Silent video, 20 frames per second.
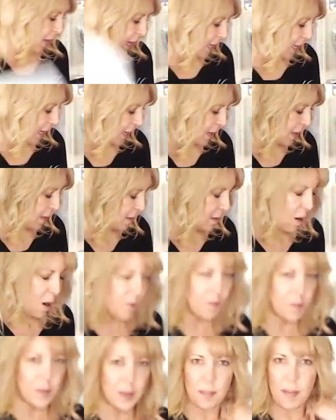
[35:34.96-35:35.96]
I can't, it's
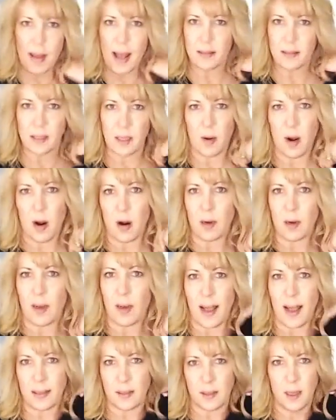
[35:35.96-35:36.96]
hard for me to pass up art
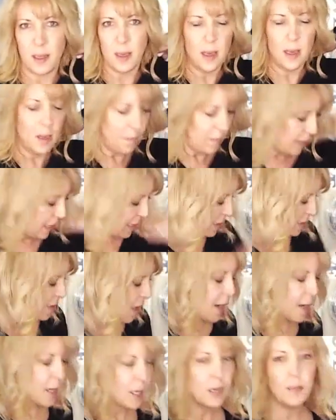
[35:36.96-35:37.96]
glass, but it's
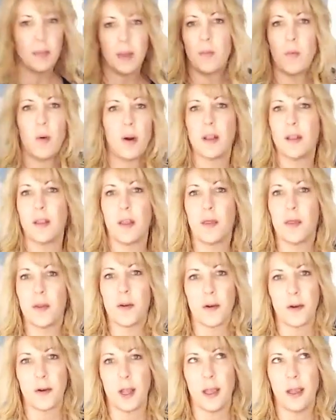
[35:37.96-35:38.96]
not going to be one of the
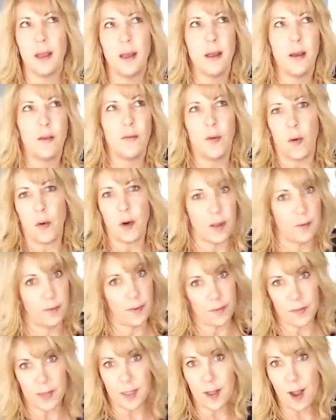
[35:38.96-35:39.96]
30, 40,
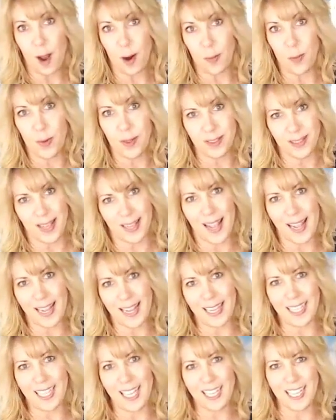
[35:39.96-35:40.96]
50 dollar ones like I
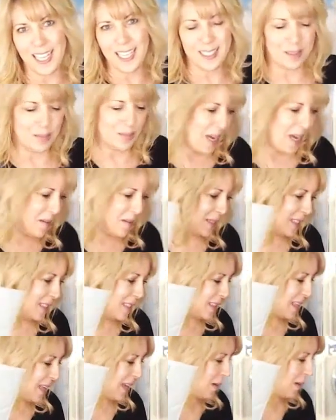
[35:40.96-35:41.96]
get lucky sometimes and
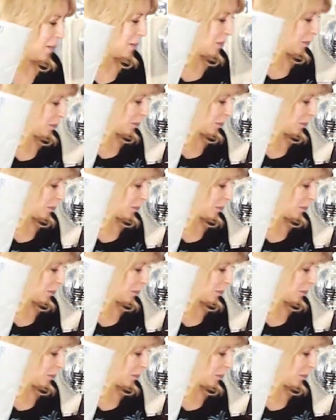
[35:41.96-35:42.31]
sell.